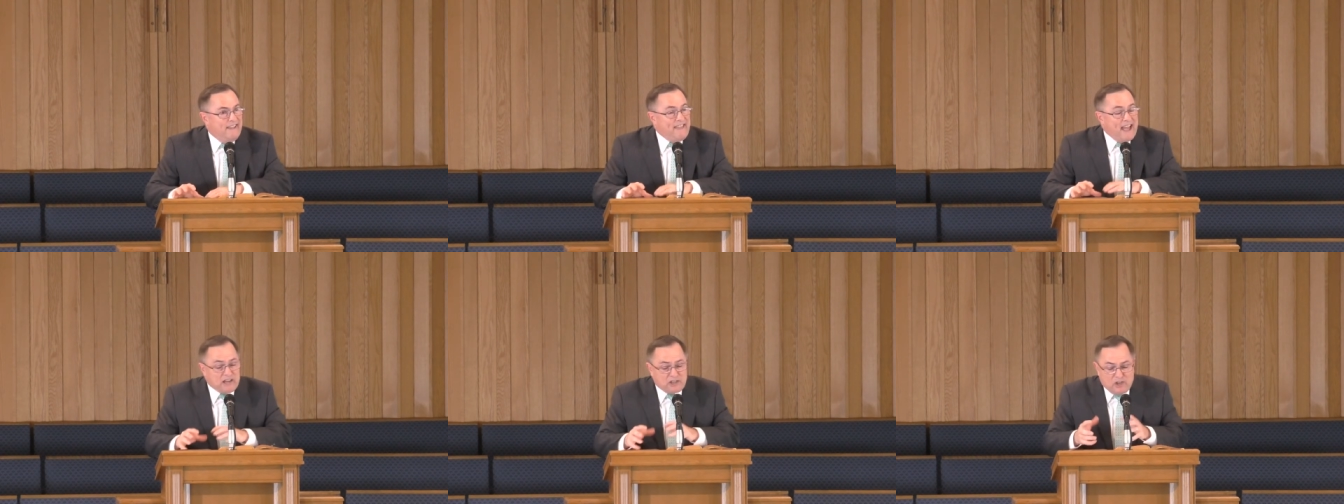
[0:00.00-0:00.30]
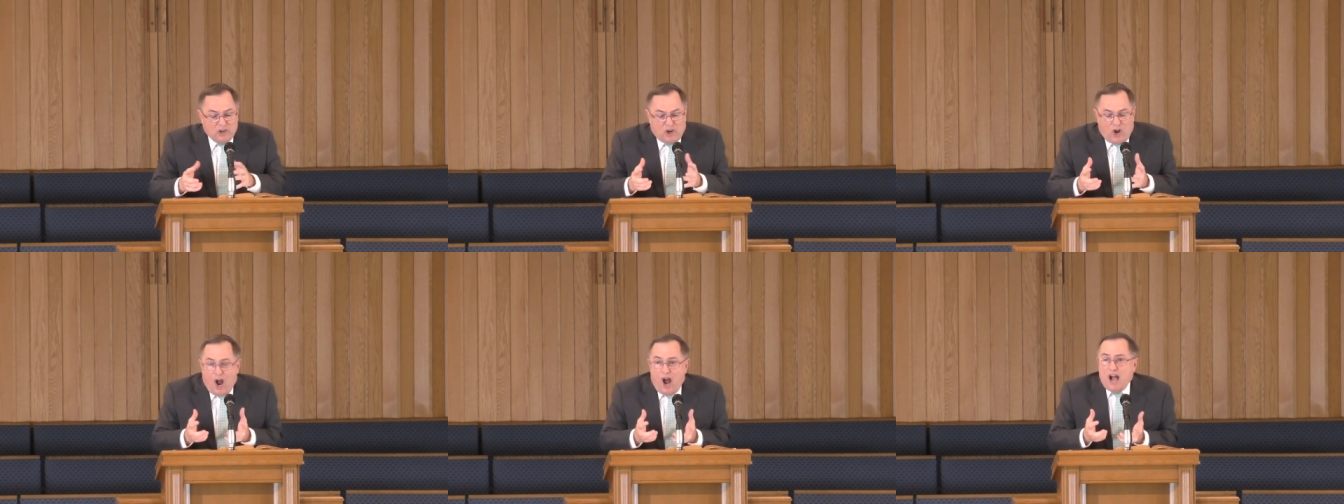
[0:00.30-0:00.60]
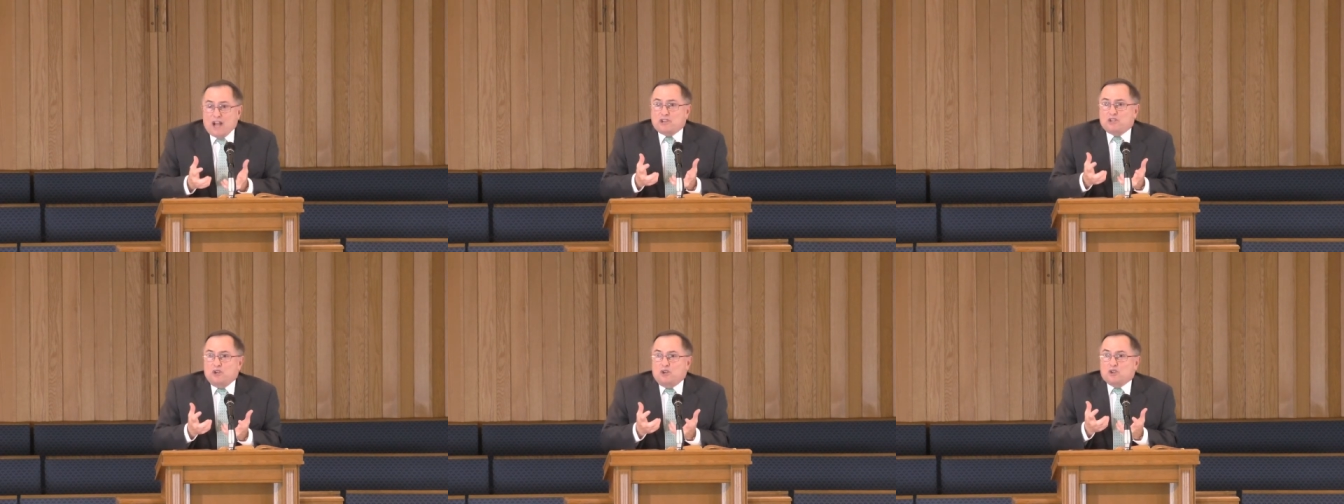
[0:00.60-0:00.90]
that should
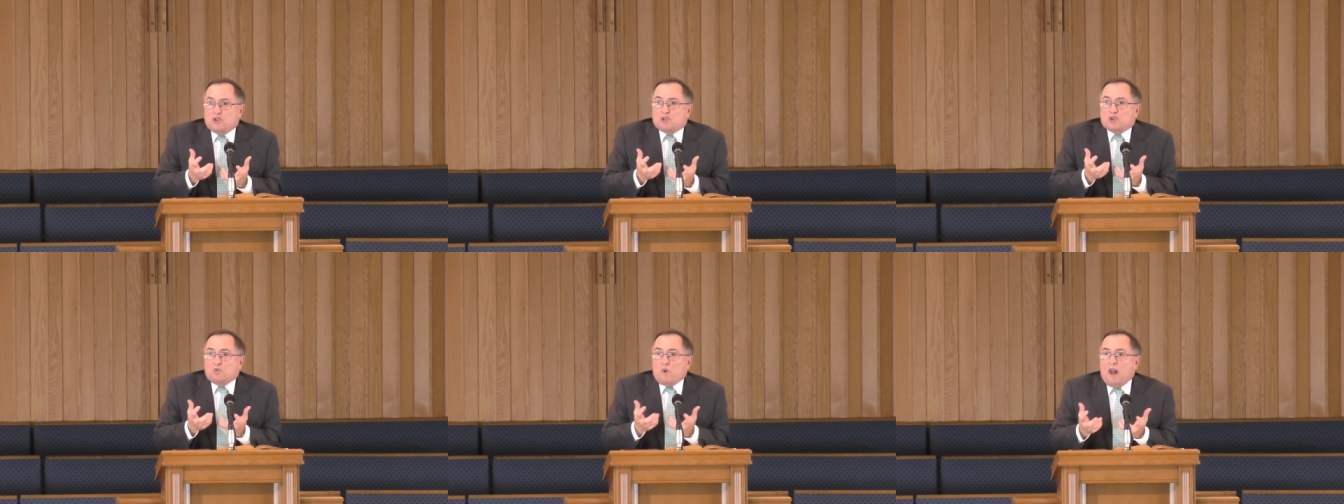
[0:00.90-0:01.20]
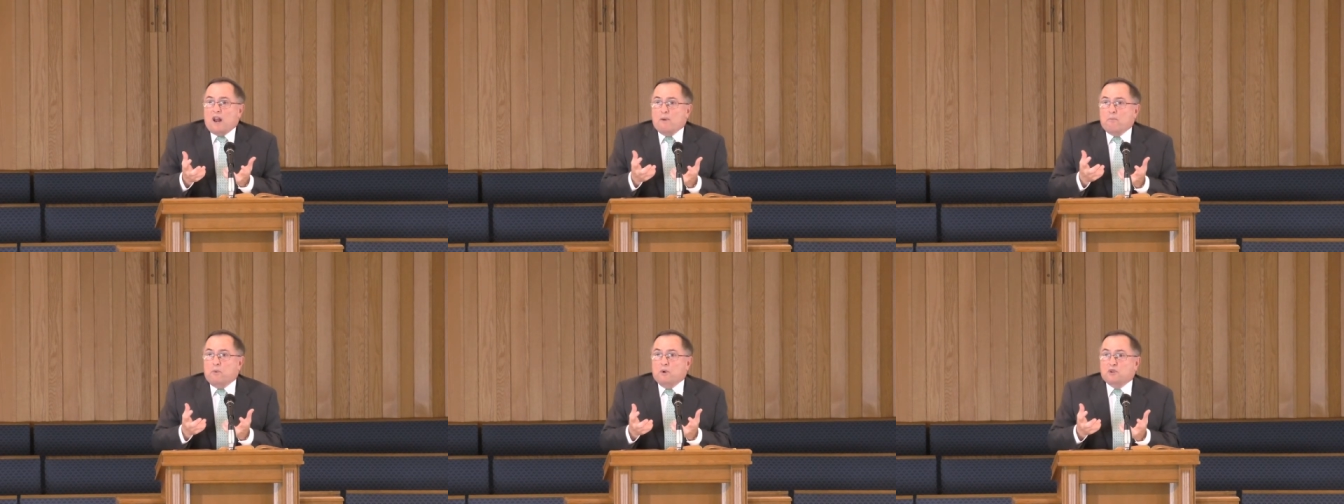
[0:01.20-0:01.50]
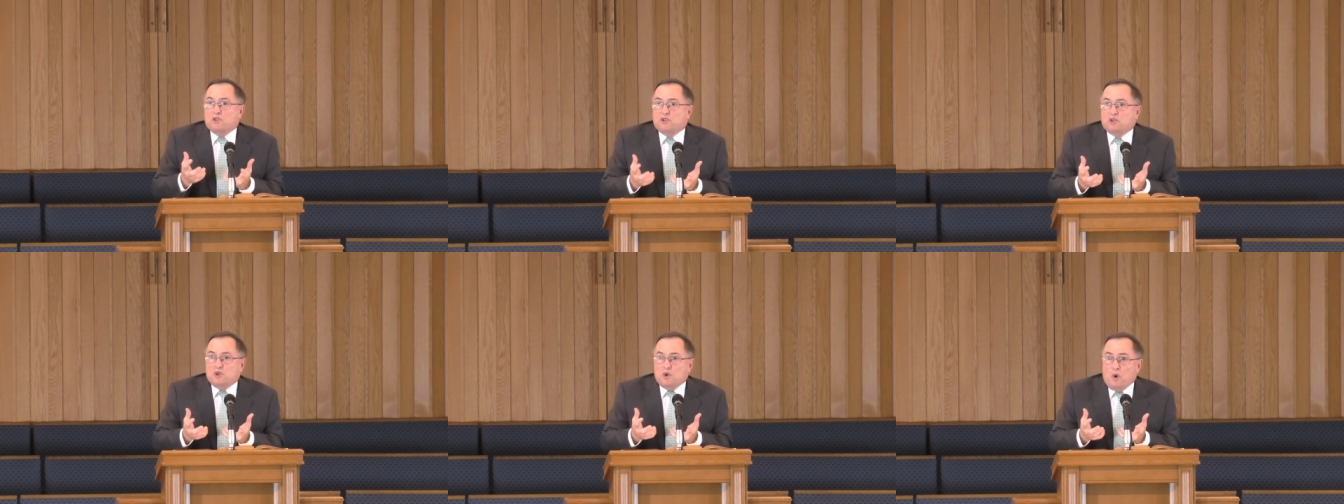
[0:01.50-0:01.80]
cause you to swell up with
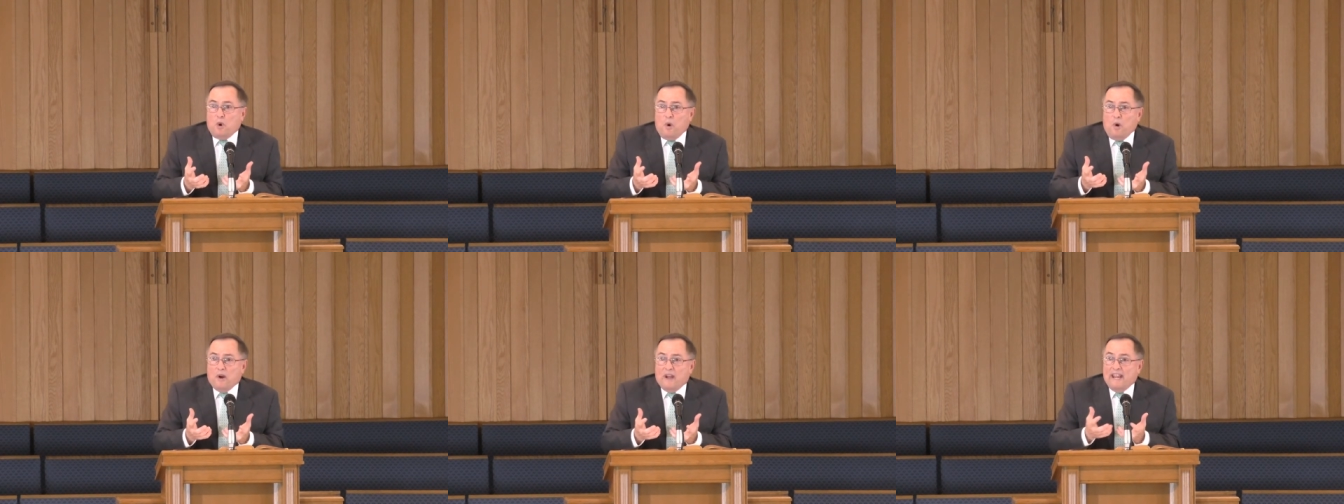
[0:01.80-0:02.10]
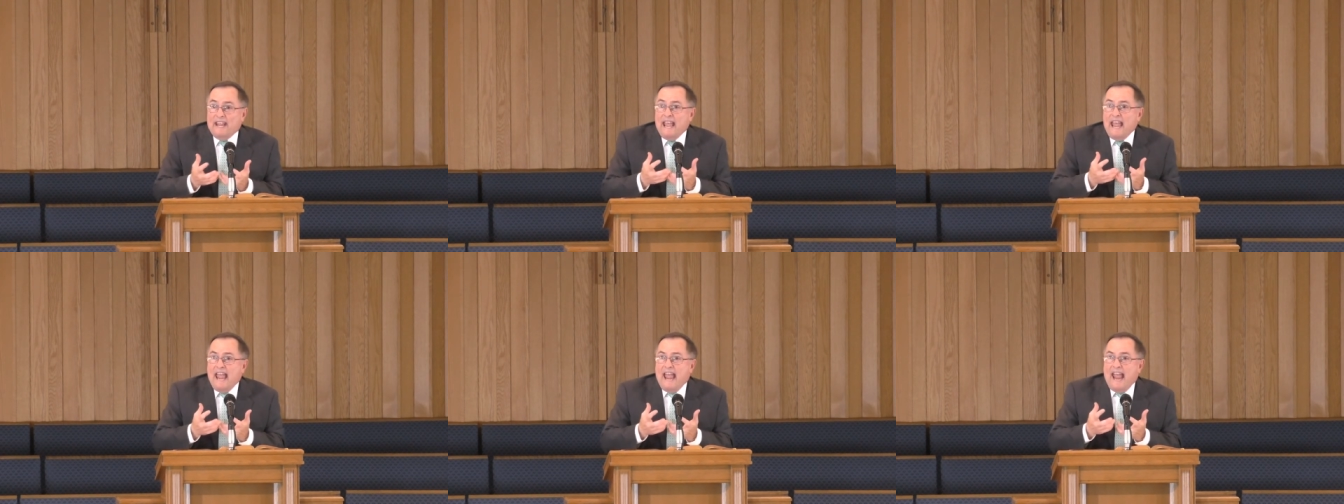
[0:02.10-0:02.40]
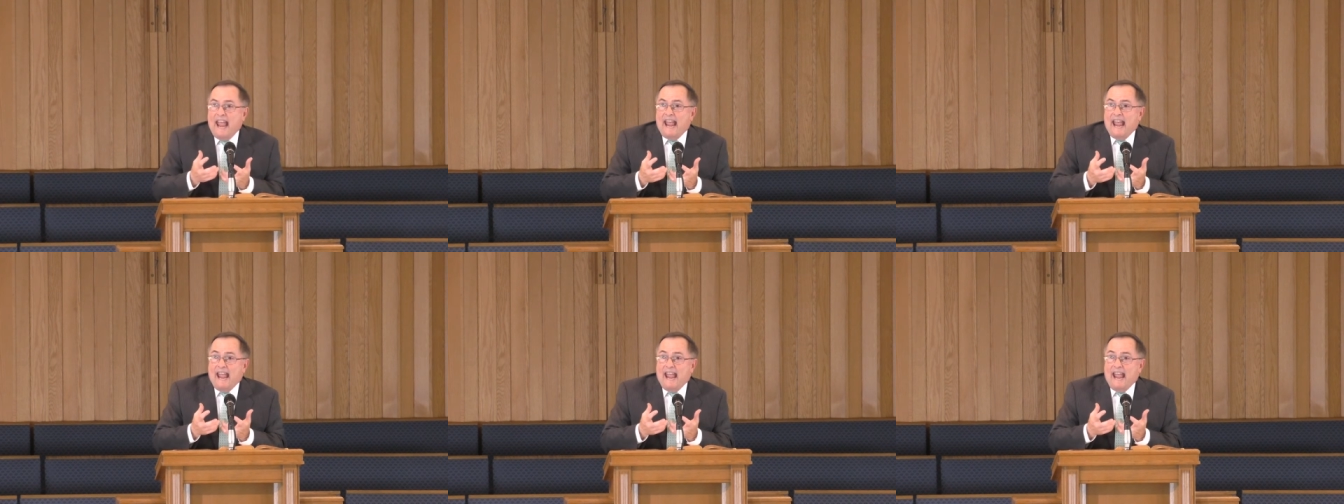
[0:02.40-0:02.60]
joy and,